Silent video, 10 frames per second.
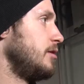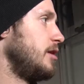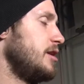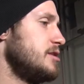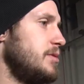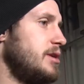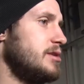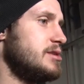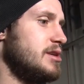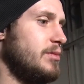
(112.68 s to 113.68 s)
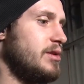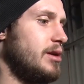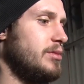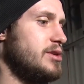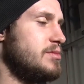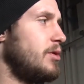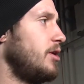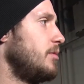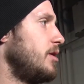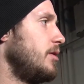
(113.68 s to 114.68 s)
the ice, but at the same time be
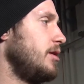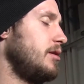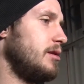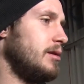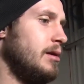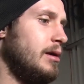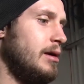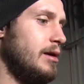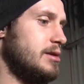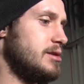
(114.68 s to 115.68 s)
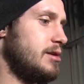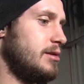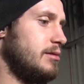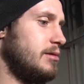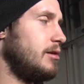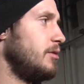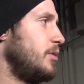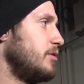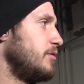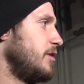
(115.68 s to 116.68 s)
smart about it, and it's not all
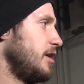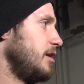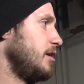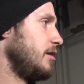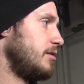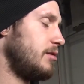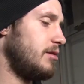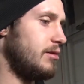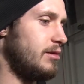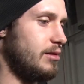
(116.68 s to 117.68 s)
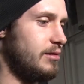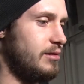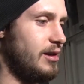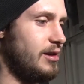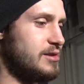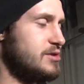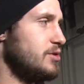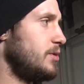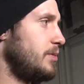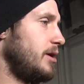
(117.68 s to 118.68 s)
about fighting or taking
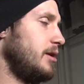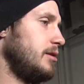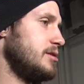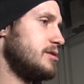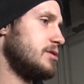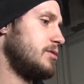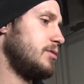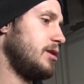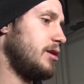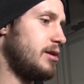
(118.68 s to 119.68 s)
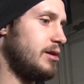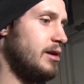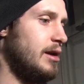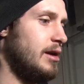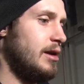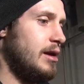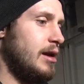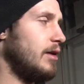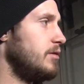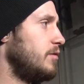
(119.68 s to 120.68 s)
stupid penalties, so we gotta
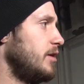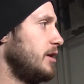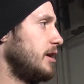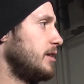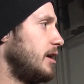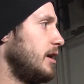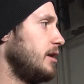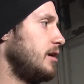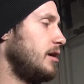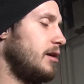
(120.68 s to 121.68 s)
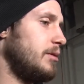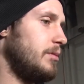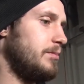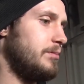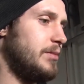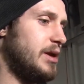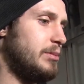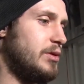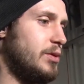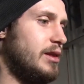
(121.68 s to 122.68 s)
have to find that line in
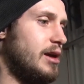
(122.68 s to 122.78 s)
between